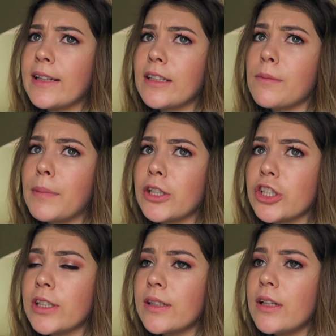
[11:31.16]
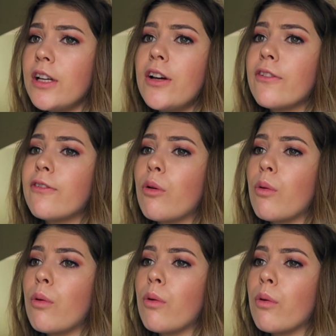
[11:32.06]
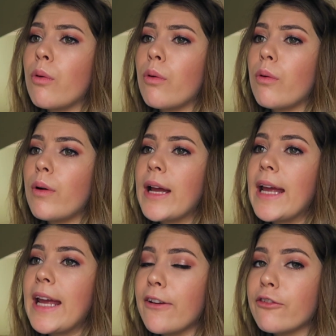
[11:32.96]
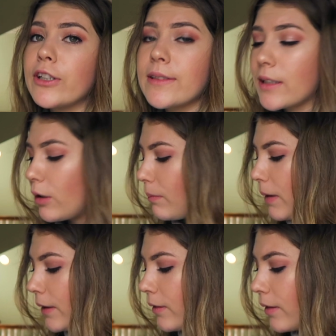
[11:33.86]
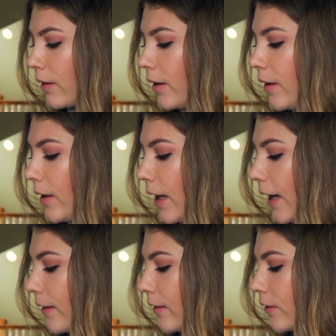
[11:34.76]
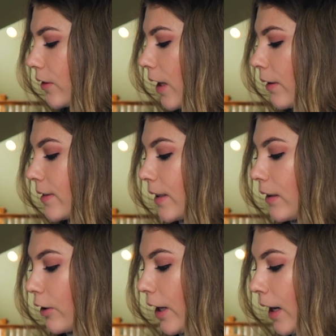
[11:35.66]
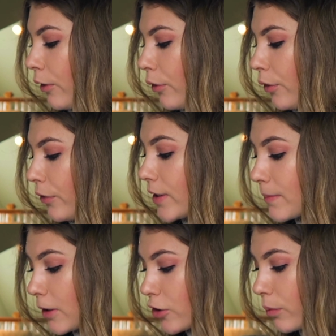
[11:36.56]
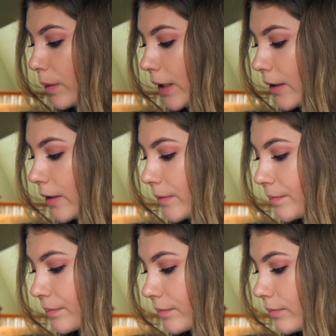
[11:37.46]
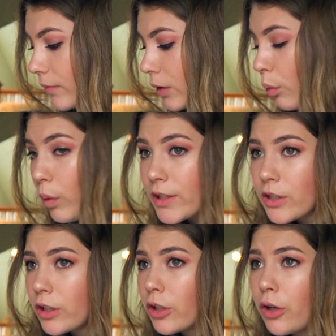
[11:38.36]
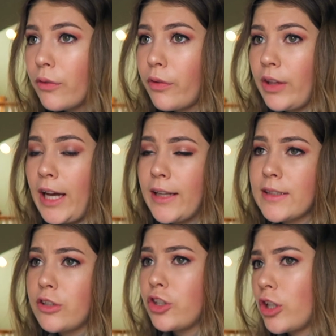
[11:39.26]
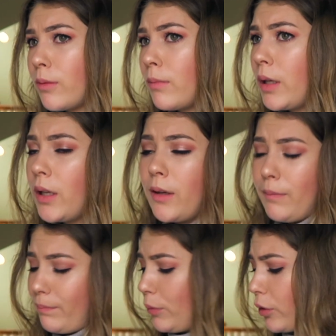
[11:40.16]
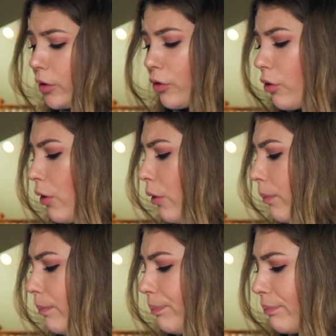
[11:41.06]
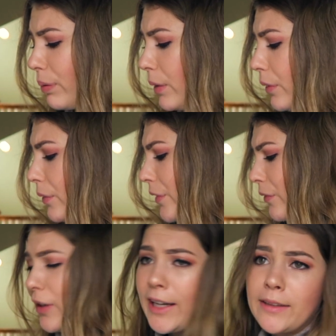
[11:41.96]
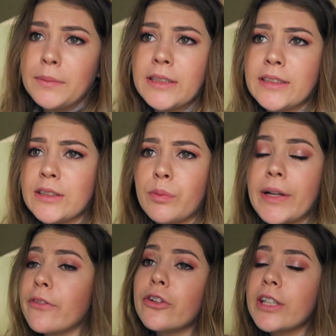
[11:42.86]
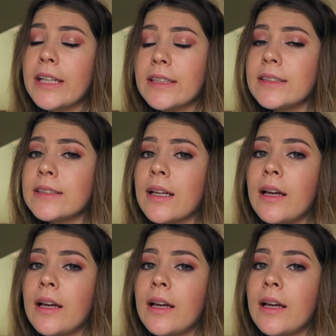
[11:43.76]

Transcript: I did a budget for every single month, and I said, okay, I earn this much a week. What's gonna go for that? Gym, birth control, pills, vitamins, whatever it is.